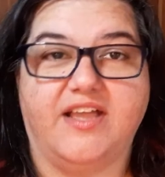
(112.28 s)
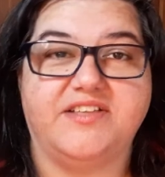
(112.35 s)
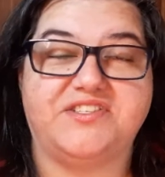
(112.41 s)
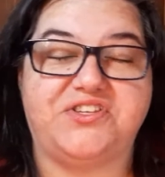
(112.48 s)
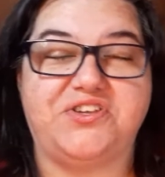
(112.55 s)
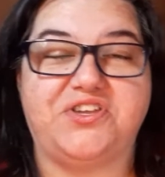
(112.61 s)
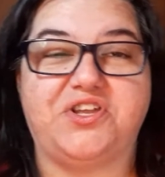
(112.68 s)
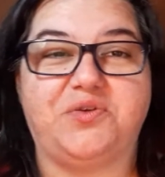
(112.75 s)

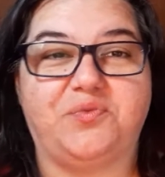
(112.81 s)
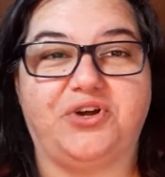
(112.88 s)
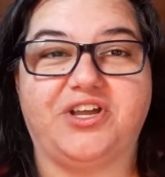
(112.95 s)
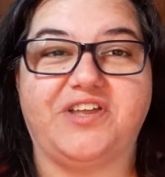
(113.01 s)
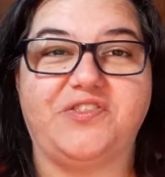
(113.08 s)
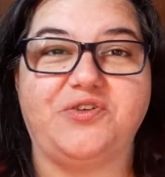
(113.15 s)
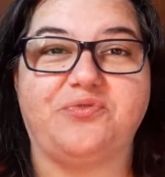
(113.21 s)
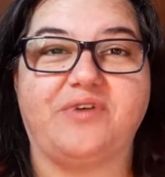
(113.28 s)
So you can
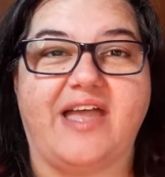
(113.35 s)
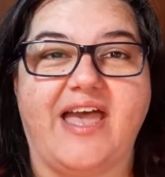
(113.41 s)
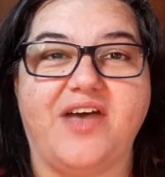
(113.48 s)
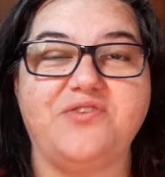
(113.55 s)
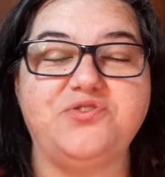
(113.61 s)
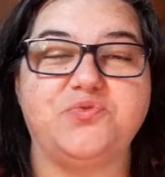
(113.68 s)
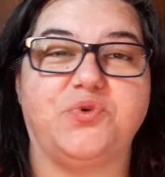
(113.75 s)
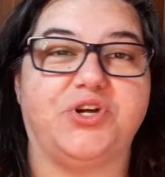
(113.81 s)
work in the
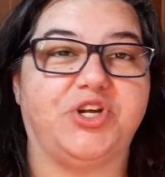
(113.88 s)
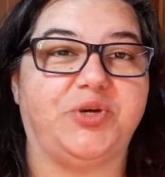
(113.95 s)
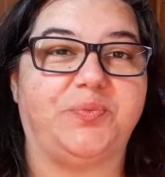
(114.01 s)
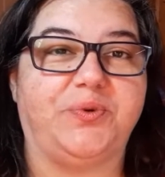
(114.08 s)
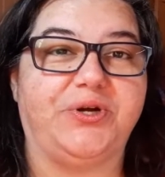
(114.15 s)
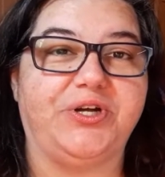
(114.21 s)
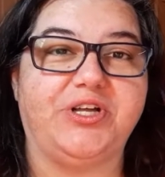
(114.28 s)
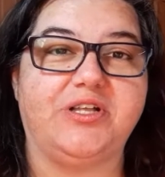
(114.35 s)
round, work a
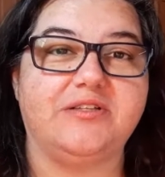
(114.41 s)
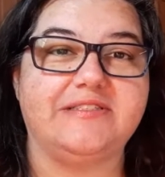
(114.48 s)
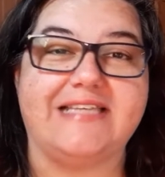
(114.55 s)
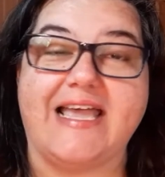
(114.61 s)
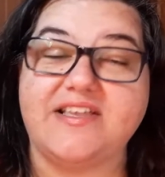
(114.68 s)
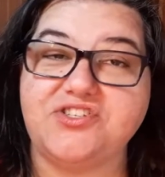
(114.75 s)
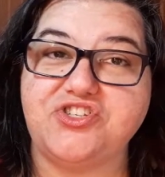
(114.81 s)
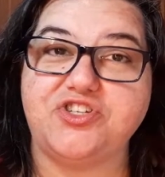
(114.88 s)
purl,
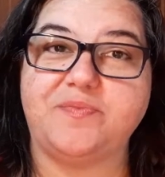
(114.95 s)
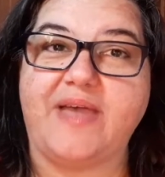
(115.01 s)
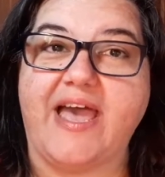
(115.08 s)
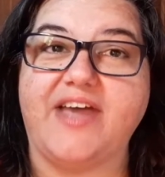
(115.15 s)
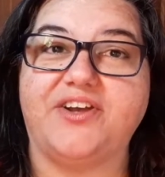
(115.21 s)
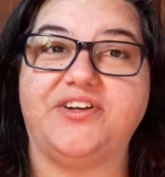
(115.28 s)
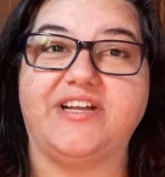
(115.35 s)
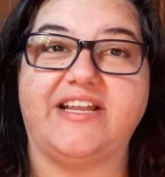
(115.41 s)
texture
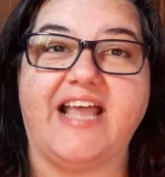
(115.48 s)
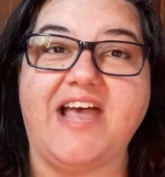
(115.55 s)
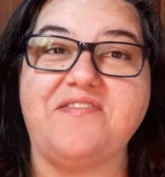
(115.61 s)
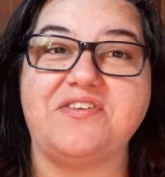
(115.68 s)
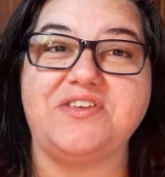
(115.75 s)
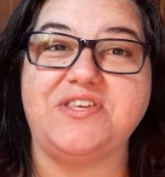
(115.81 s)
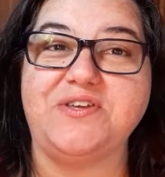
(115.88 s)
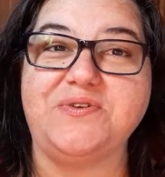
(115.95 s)
pattern, and have
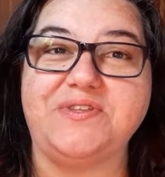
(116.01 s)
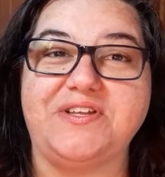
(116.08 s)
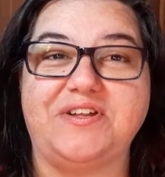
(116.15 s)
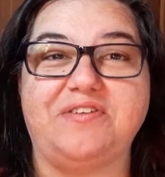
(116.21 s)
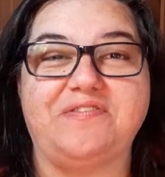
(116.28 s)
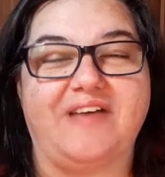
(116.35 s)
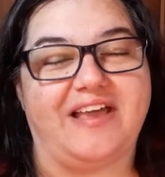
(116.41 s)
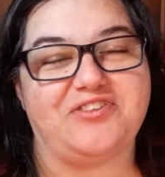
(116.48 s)
a cute
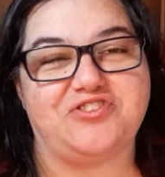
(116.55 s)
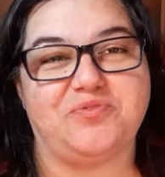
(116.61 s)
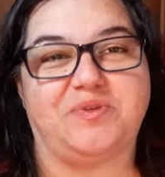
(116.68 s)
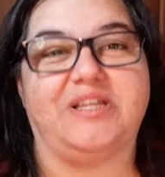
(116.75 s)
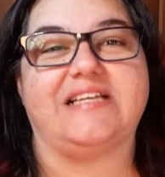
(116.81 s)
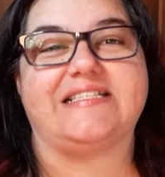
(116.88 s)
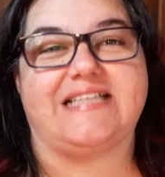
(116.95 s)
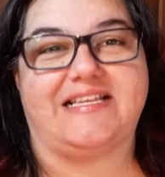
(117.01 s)
little
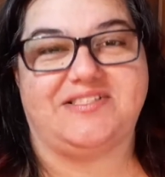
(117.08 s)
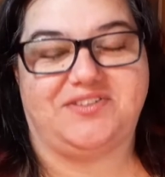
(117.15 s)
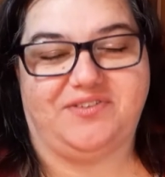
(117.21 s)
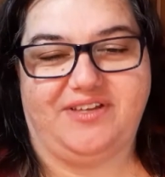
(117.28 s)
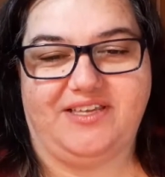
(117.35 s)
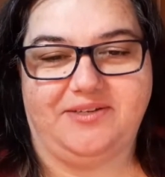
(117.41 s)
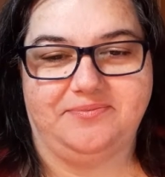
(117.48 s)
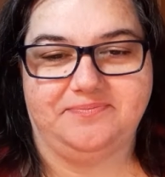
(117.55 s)
fashionable
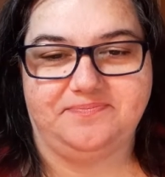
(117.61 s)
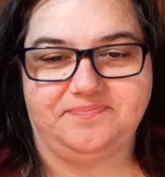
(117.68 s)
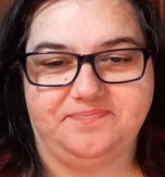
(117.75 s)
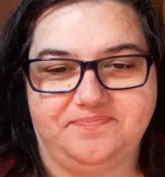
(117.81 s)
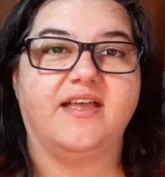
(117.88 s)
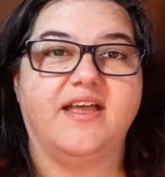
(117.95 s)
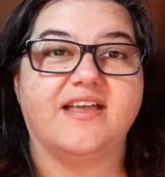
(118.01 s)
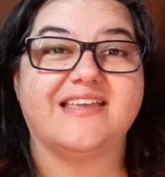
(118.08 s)
accessory.
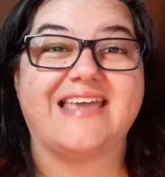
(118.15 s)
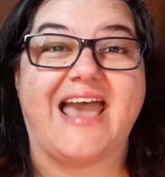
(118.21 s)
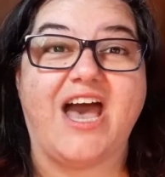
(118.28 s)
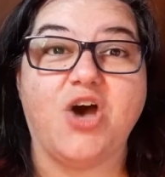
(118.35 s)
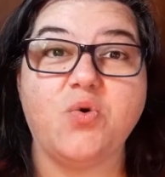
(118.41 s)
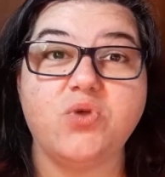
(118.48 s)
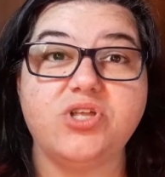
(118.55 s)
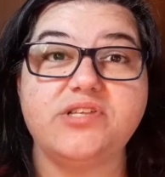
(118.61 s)

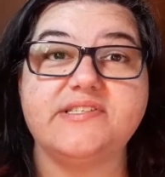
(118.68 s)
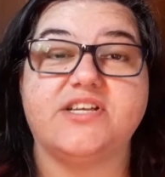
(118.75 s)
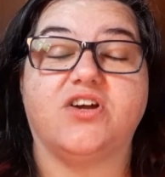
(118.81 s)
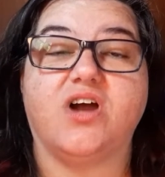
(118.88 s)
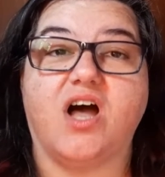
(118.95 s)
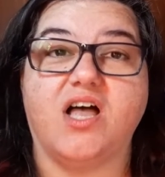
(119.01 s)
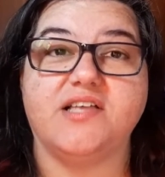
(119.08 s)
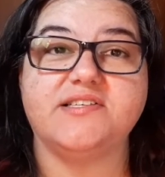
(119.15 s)
Cowls
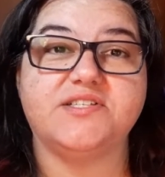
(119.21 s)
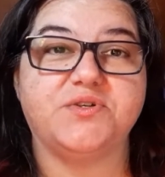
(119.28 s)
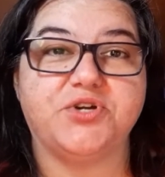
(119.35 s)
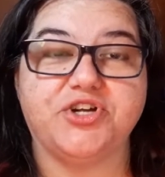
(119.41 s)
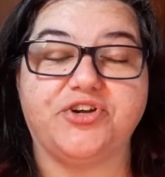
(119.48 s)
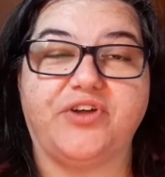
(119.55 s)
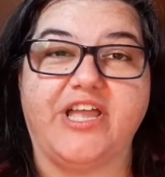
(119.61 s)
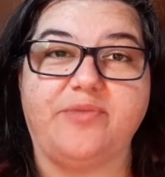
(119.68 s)
are also
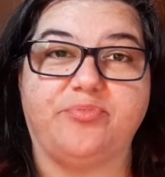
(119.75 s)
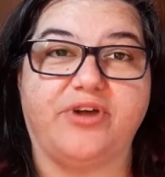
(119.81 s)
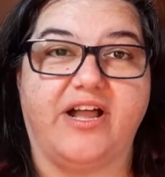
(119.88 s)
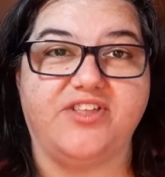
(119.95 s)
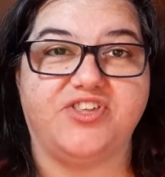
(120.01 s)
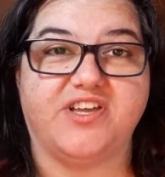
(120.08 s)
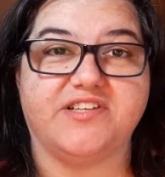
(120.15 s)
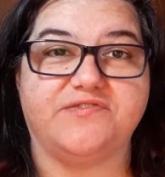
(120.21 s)
a great
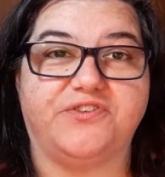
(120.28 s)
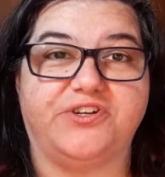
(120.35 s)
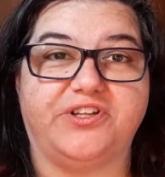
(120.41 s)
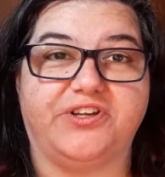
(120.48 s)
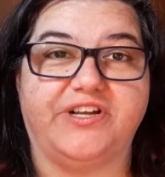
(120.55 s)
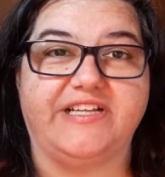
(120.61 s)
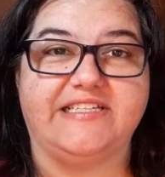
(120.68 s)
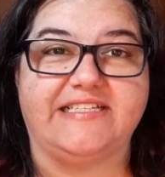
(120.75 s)
project for
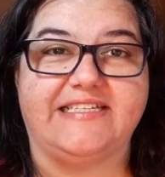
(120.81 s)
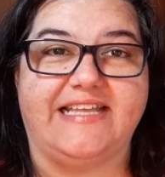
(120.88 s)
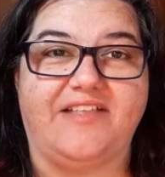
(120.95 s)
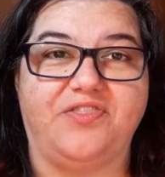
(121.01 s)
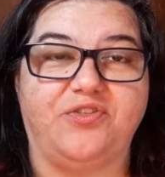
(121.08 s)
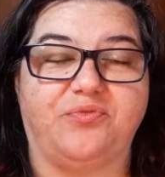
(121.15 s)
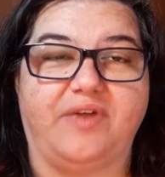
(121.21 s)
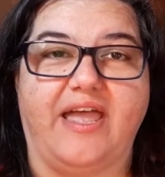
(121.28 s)
learning to knit
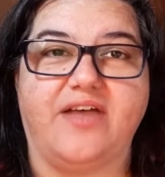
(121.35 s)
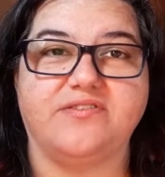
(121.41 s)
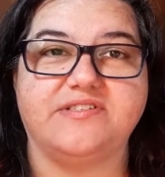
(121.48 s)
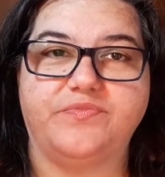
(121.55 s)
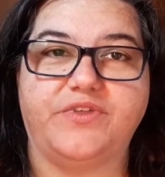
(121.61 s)
in the round.